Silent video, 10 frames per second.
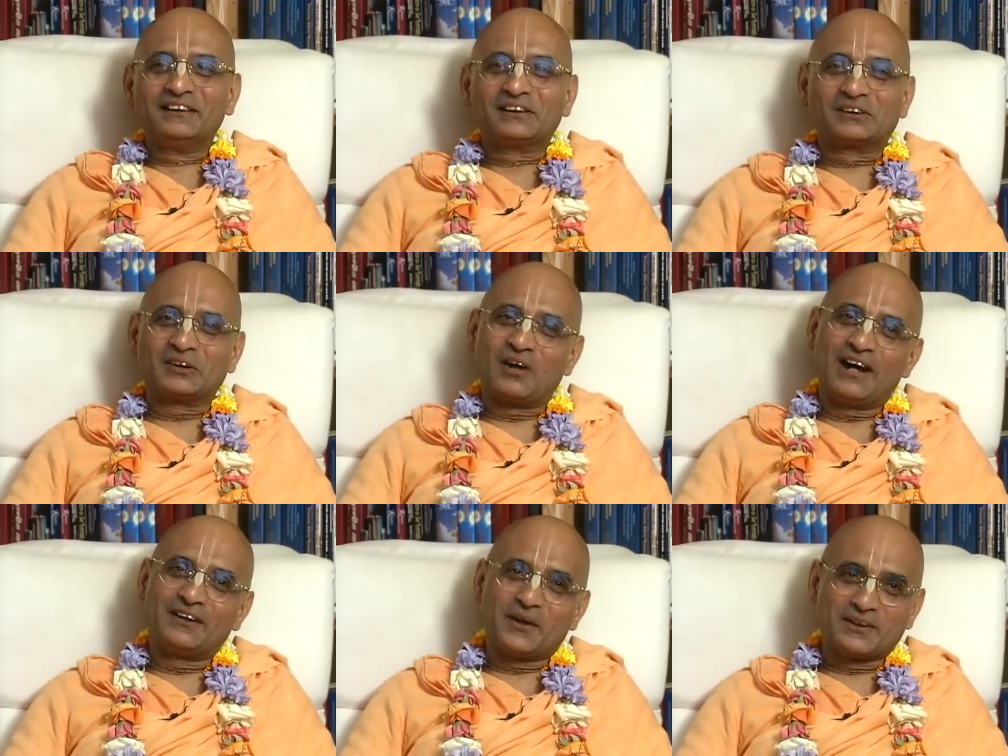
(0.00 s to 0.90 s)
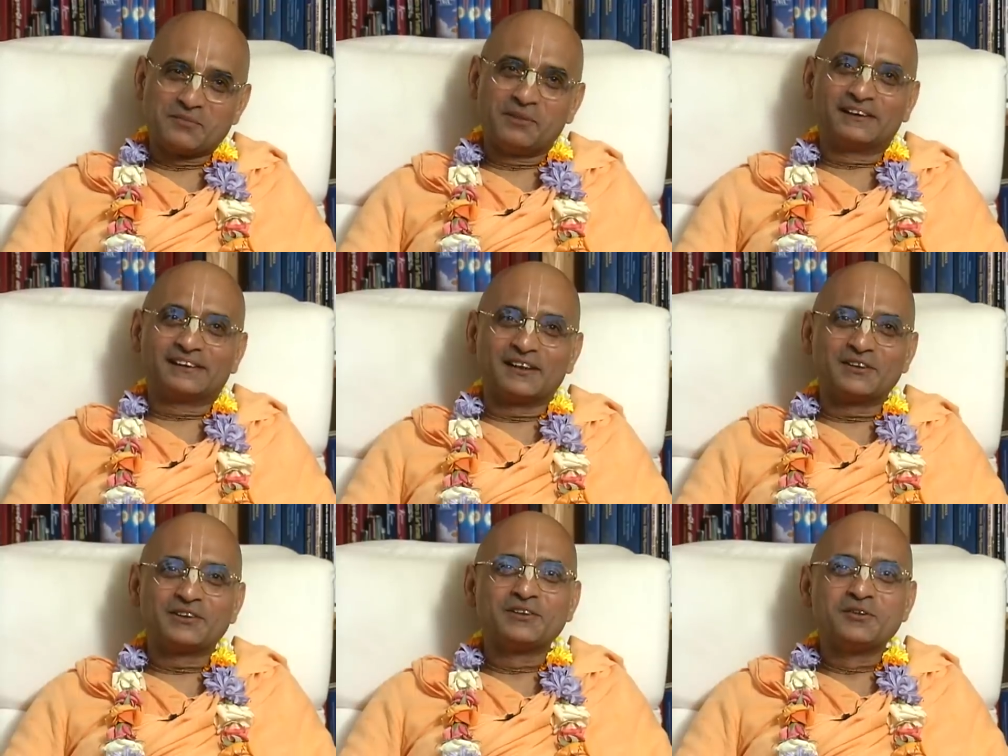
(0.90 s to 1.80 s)
so I got the
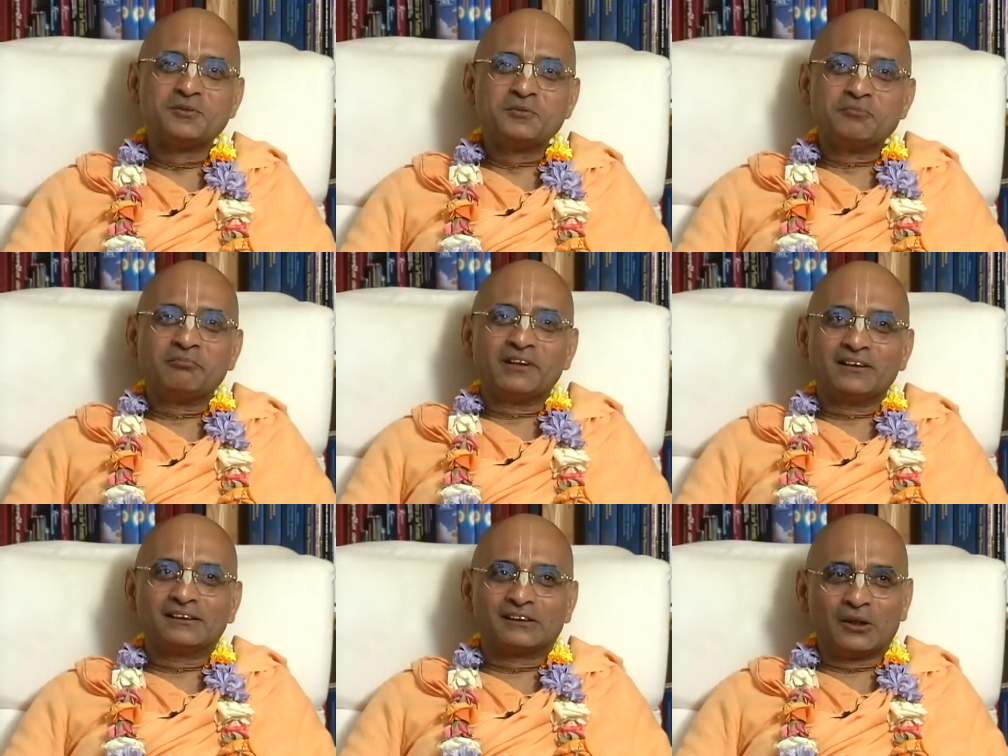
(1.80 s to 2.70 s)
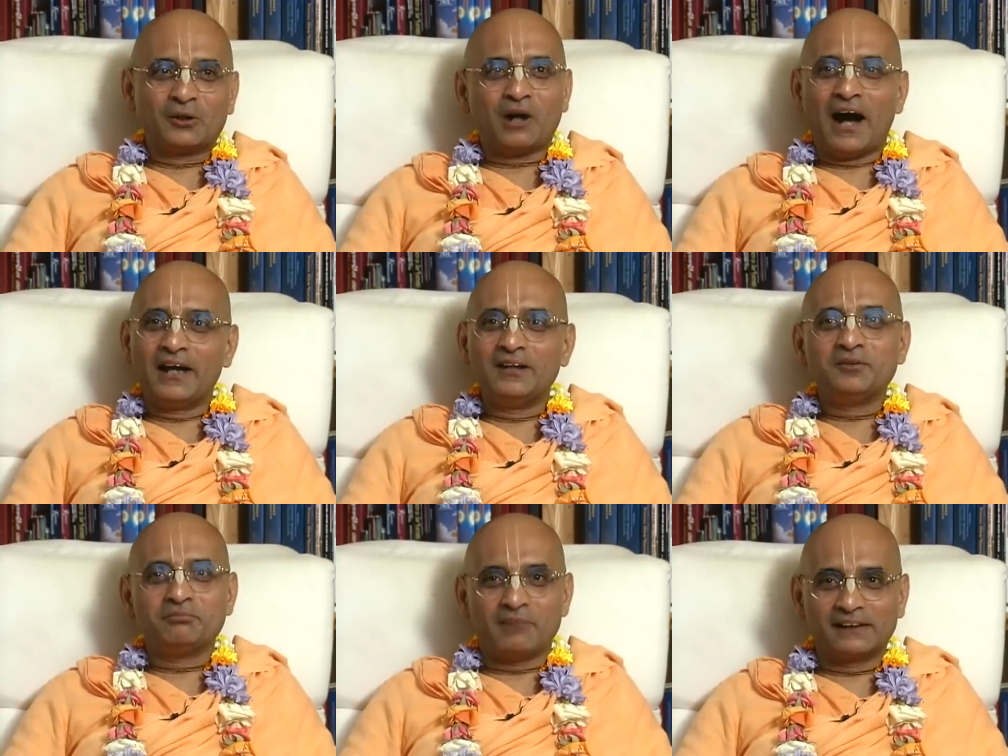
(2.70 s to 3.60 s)
message. So I
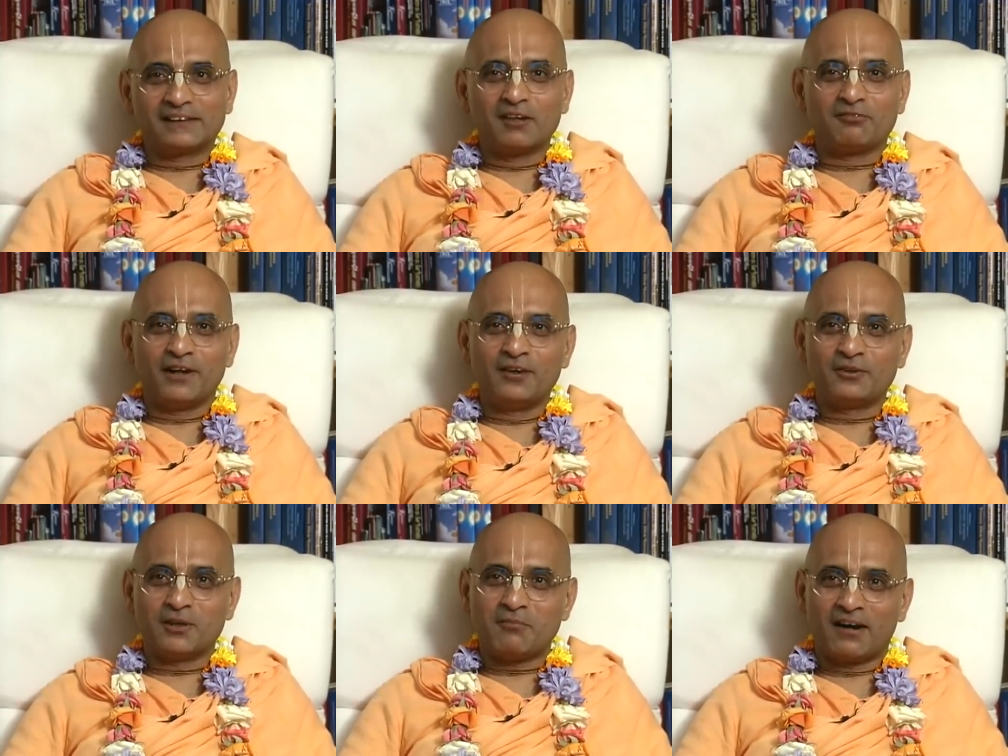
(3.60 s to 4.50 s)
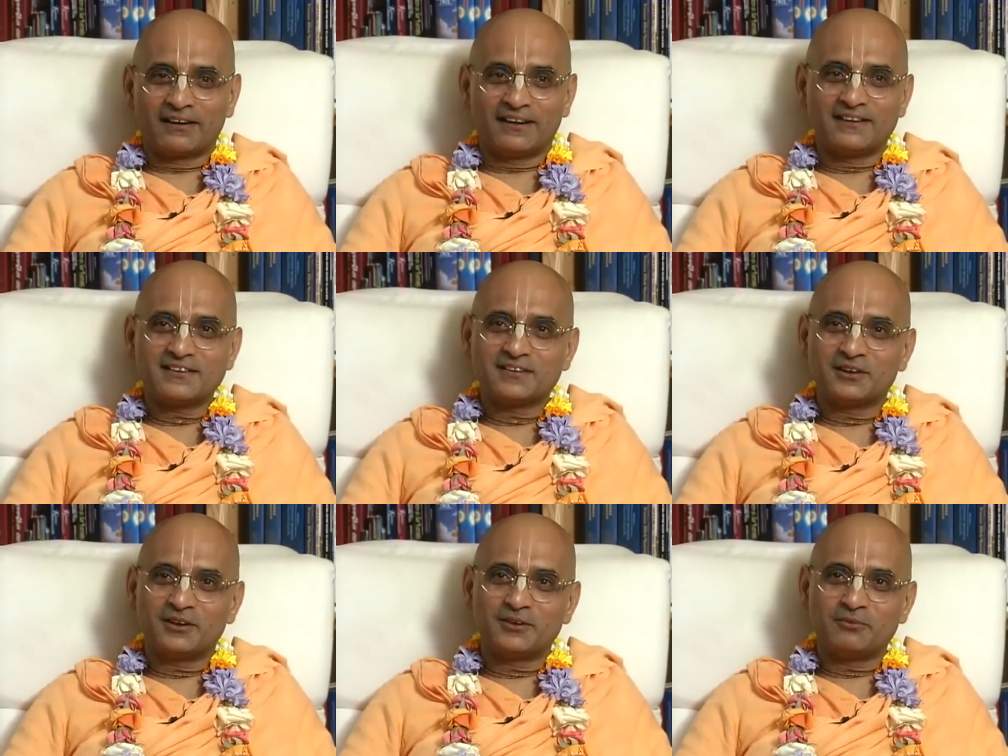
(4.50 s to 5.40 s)
myself went to the market
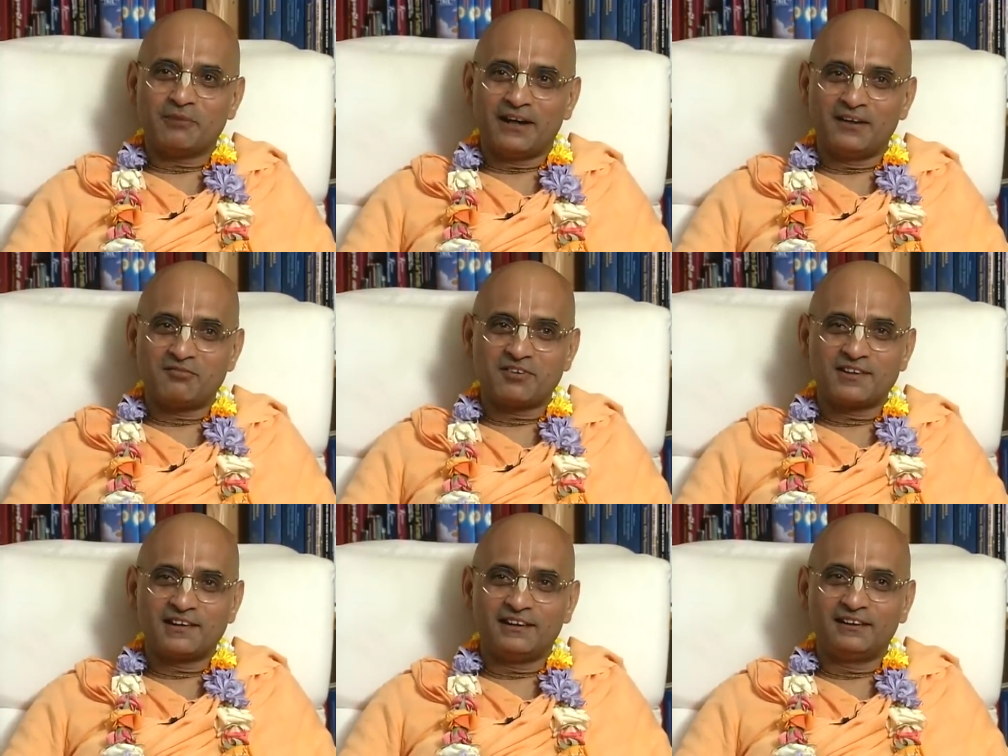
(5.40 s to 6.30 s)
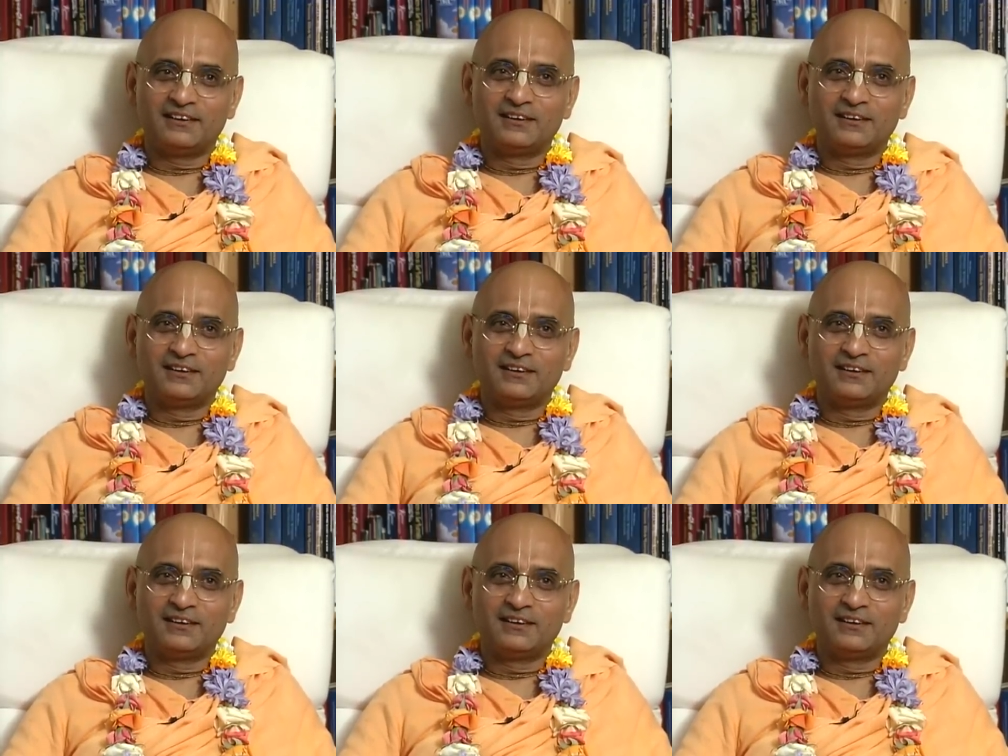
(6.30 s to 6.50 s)
to buy everything.